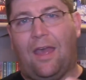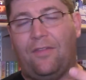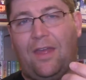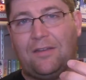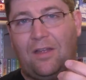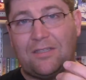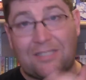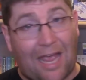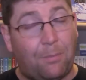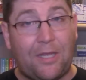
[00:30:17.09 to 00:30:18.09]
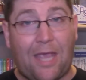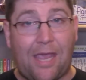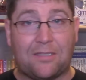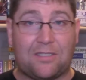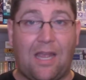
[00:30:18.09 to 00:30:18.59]
and then
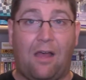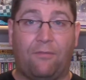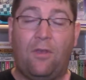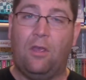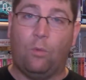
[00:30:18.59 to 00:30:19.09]
Sablier itself